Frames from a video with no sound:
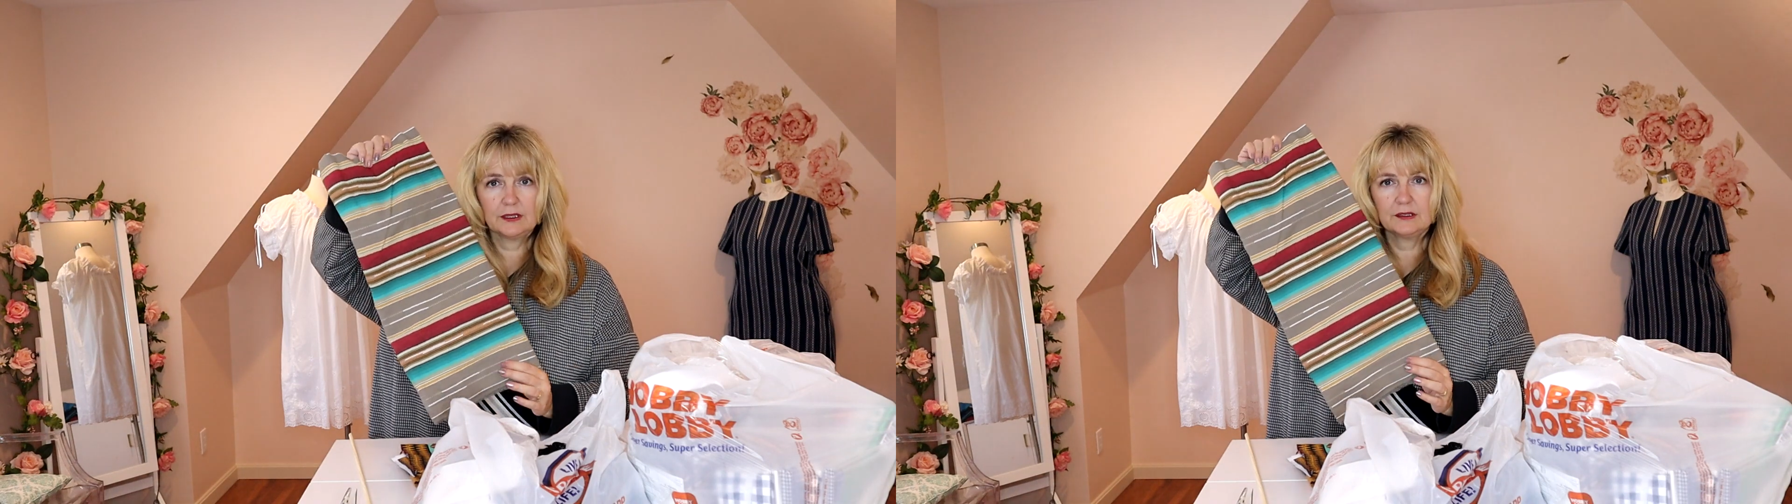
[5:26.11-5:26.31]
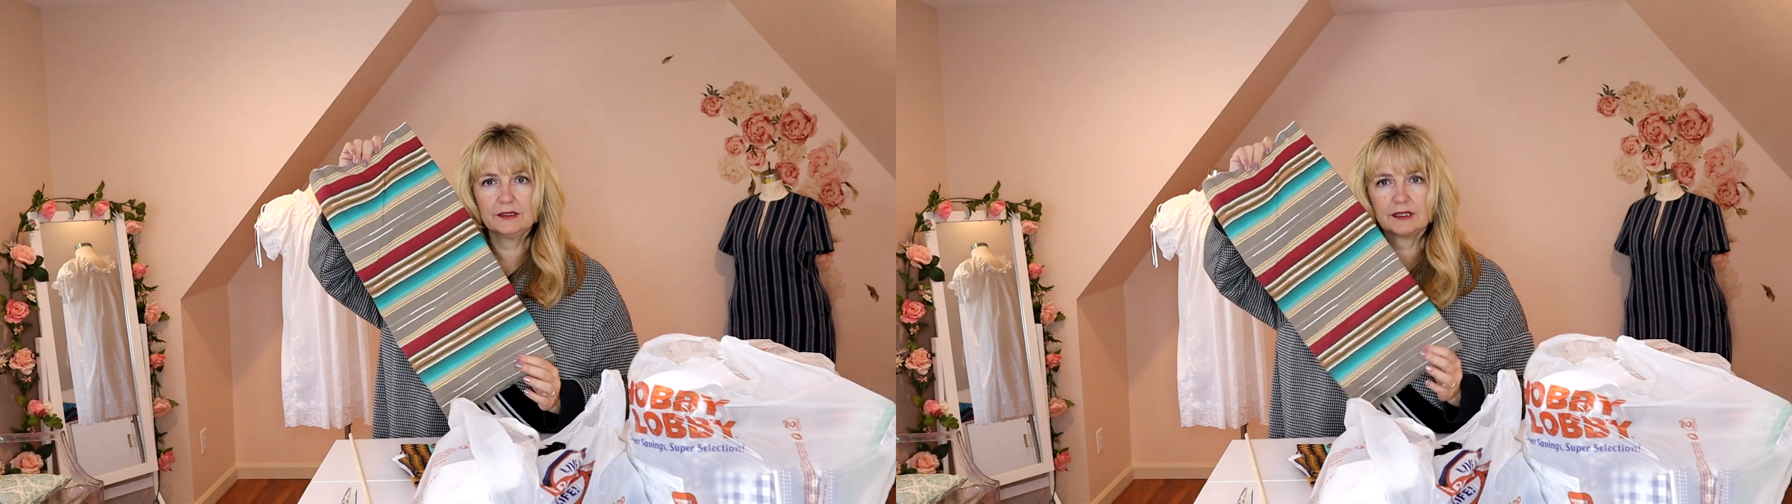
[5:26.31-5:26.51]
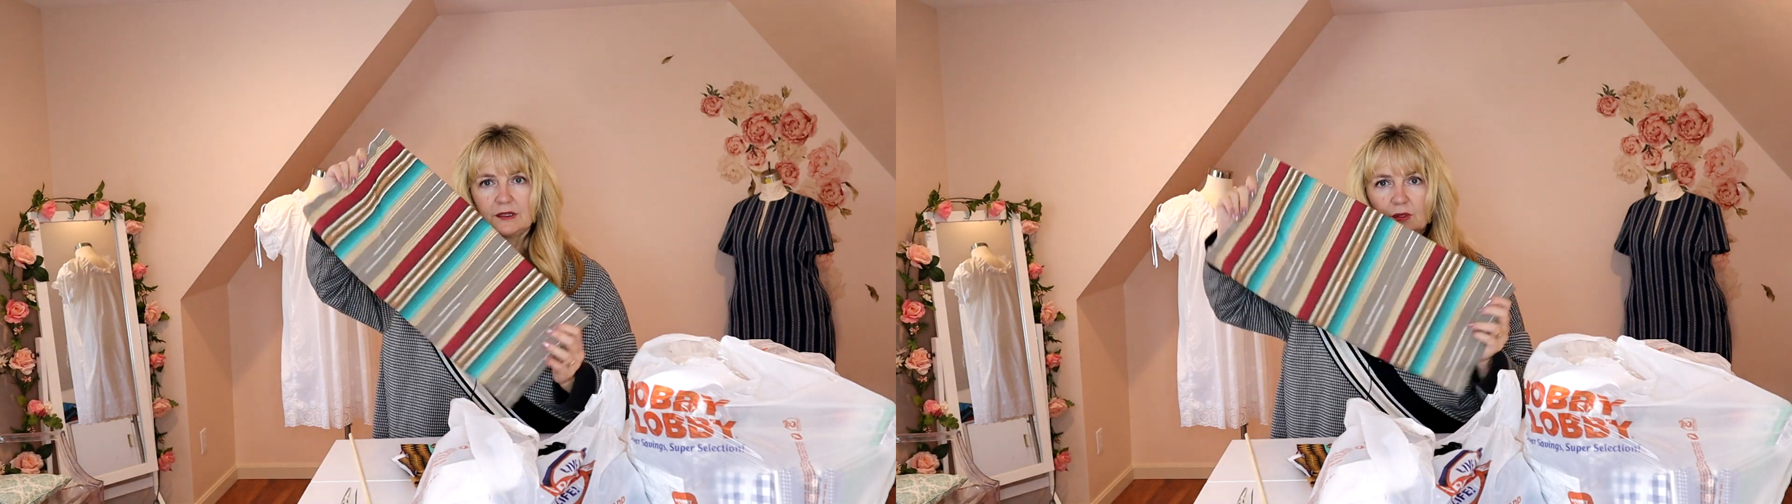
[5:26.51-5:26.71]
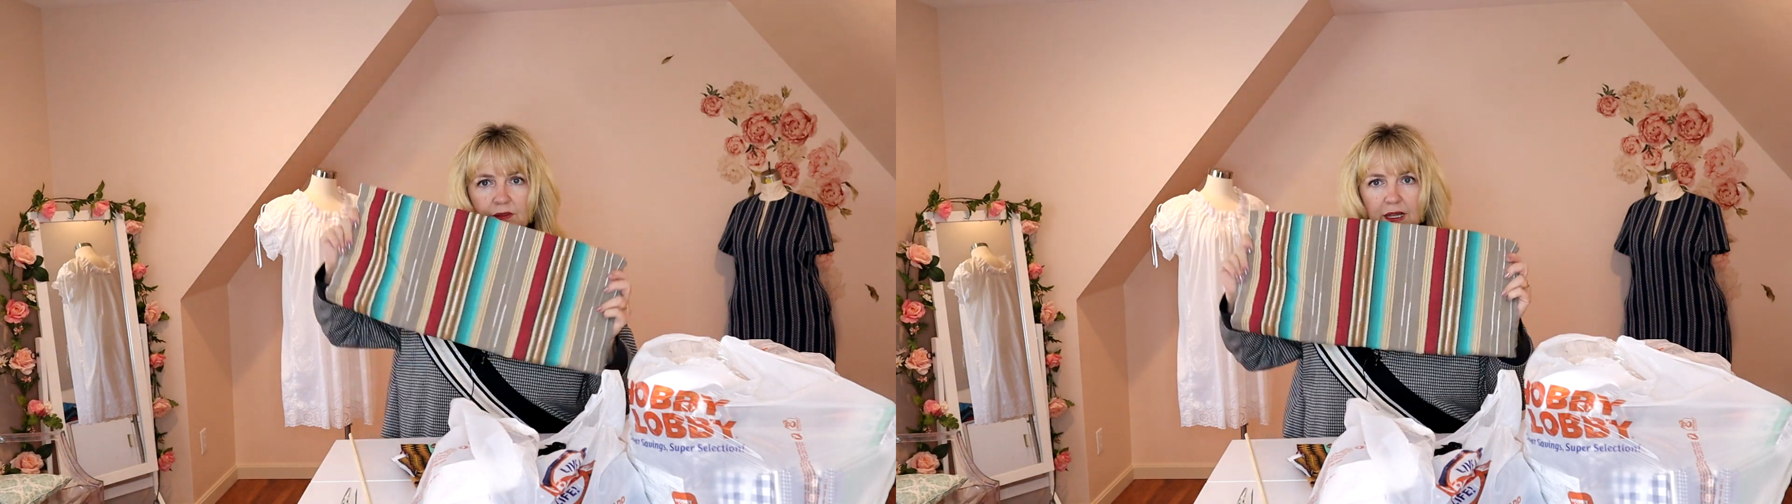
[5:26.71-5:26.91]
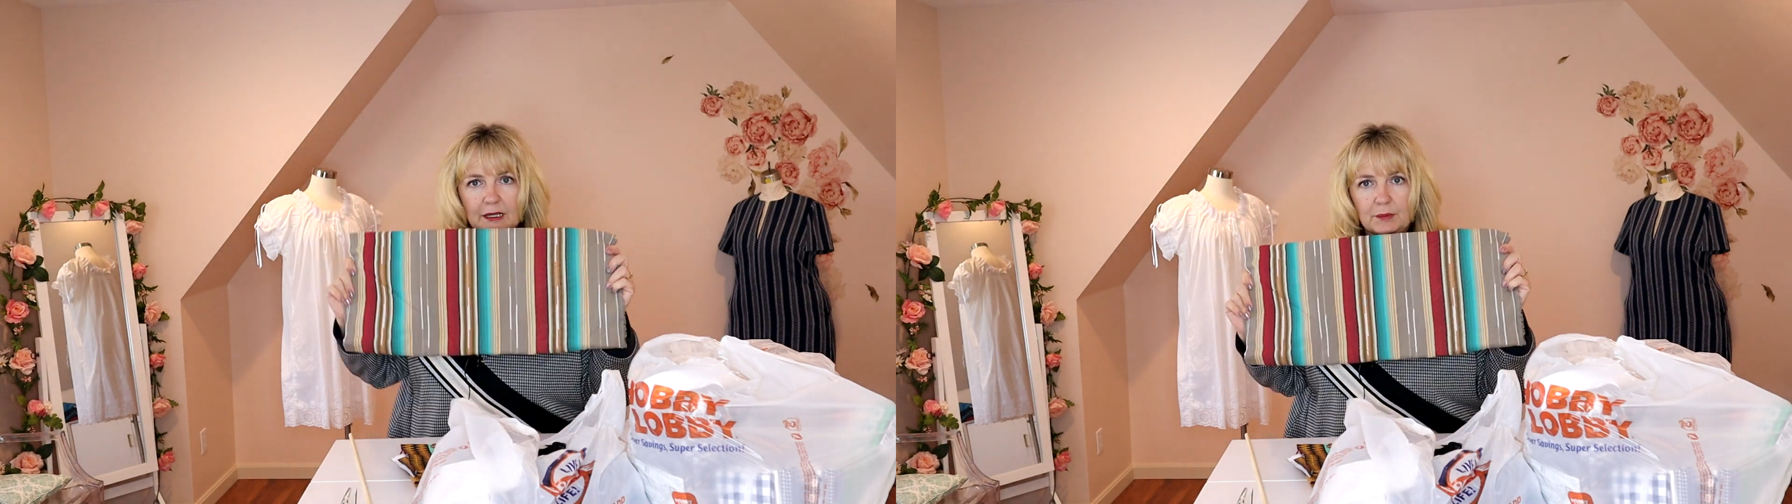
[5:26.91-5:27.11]
It looks sort
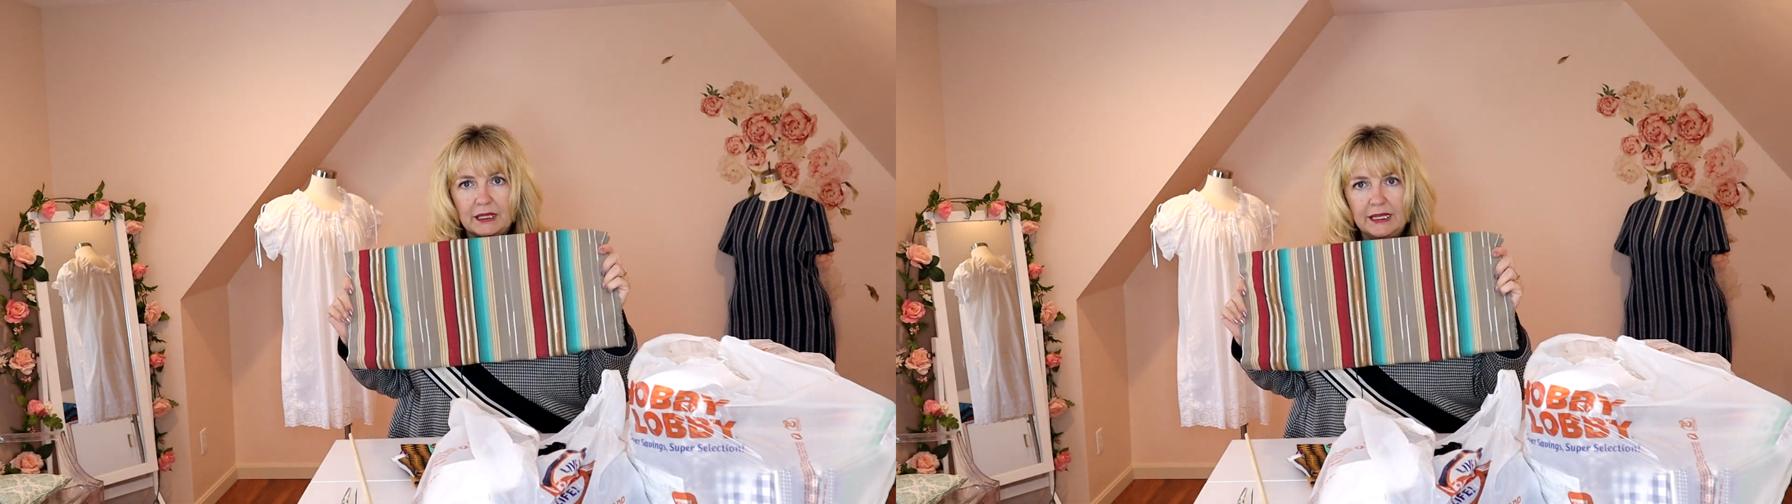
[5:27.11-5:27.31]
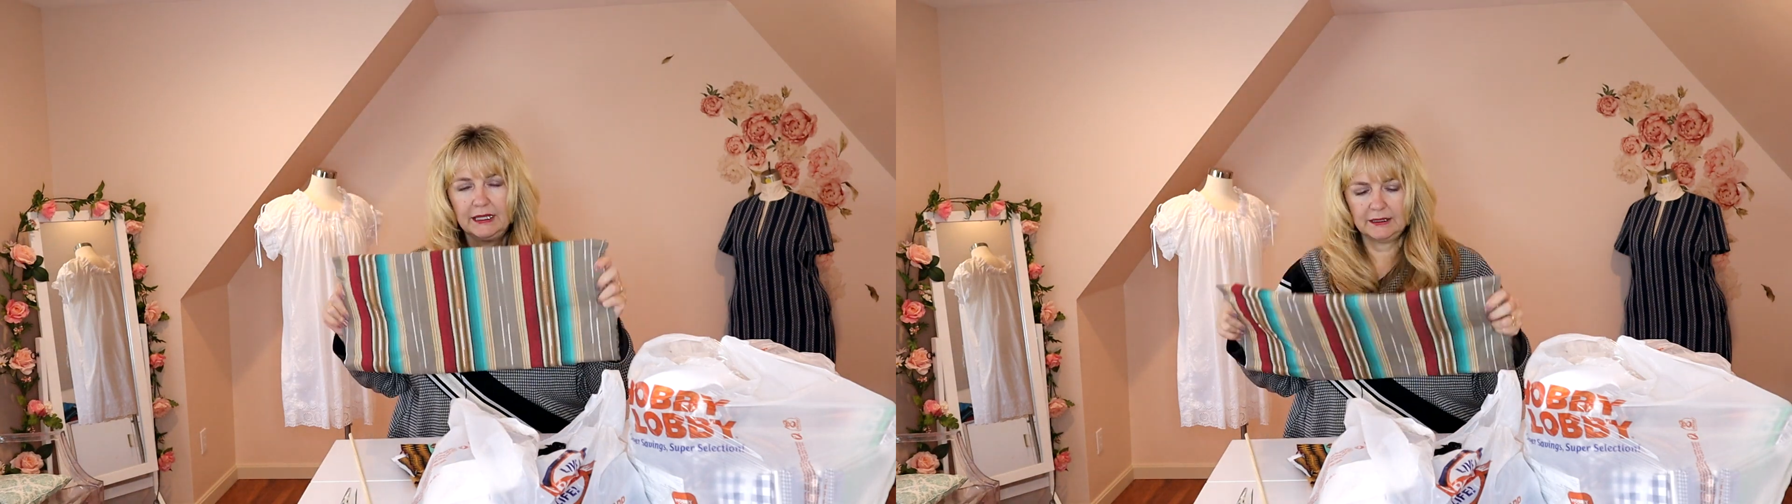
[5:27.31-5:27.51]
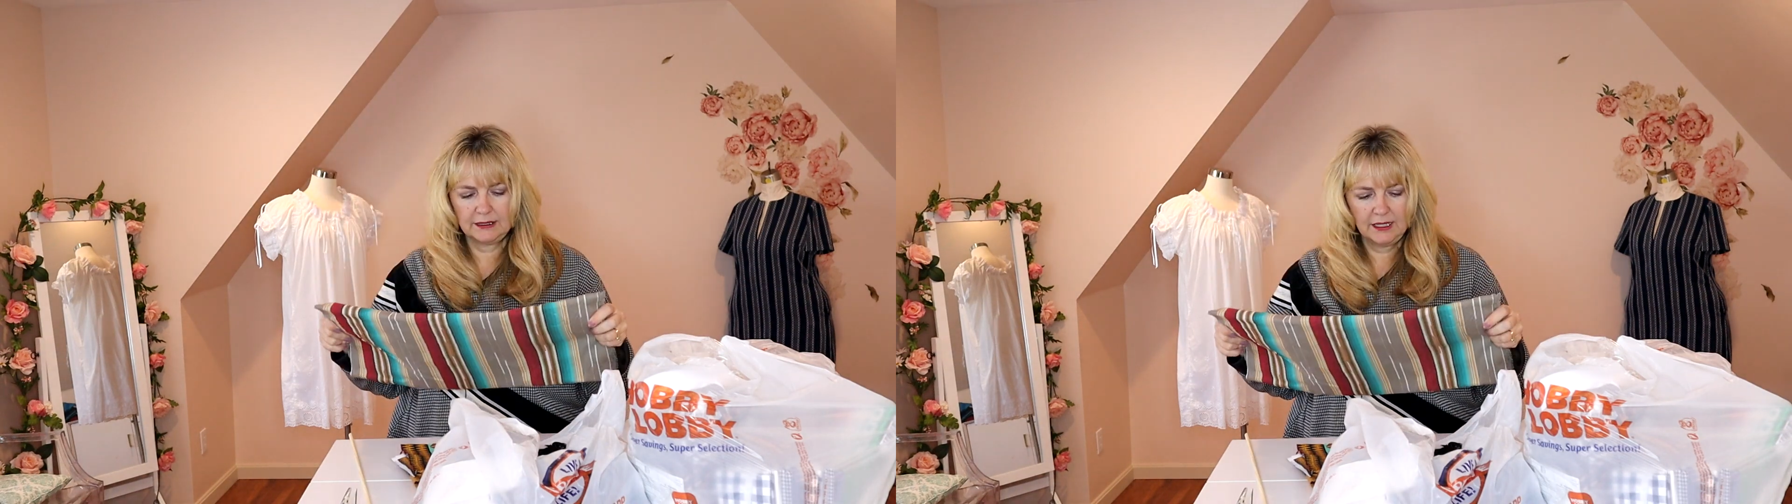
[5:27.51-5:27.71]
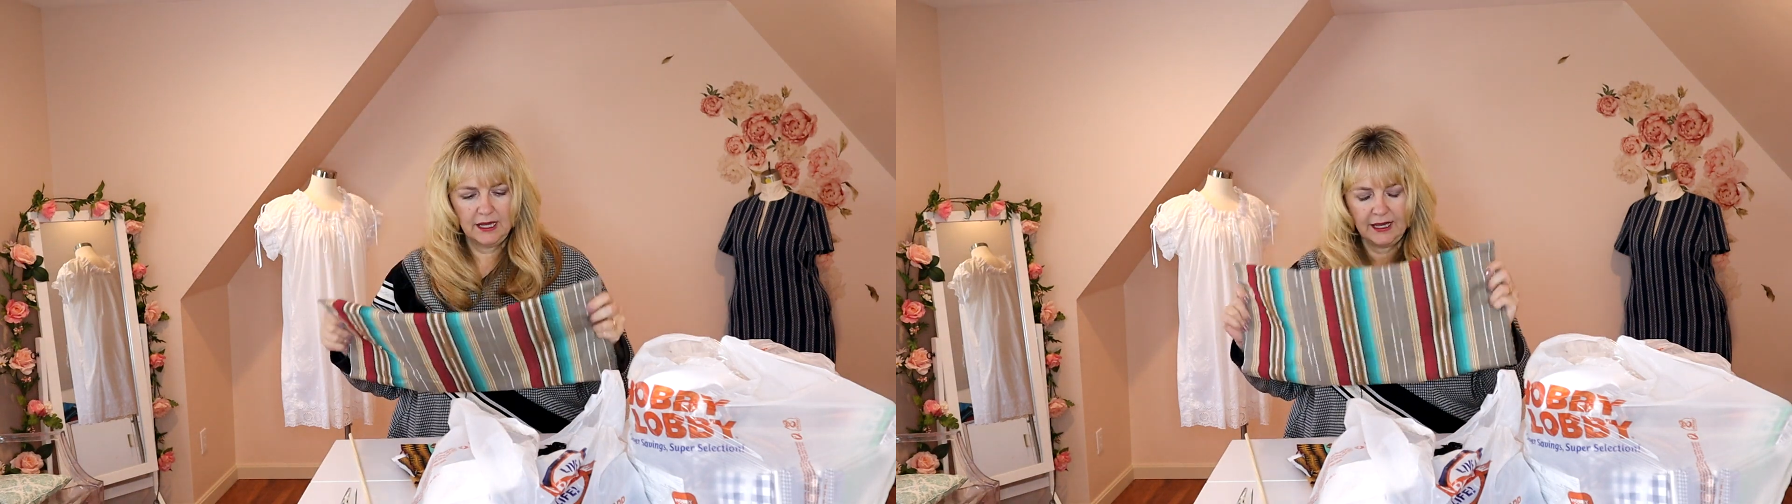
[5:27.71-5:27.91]
of like a blanket.